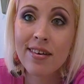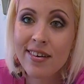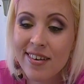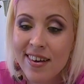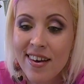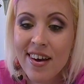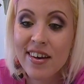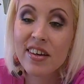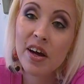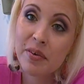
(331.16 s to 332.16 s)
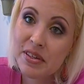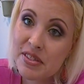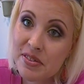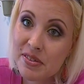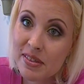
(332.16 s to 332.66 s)
I can
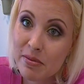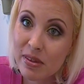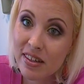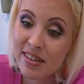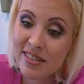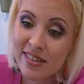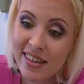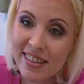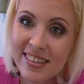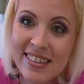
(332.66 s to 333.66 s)
always use lip gloss, right?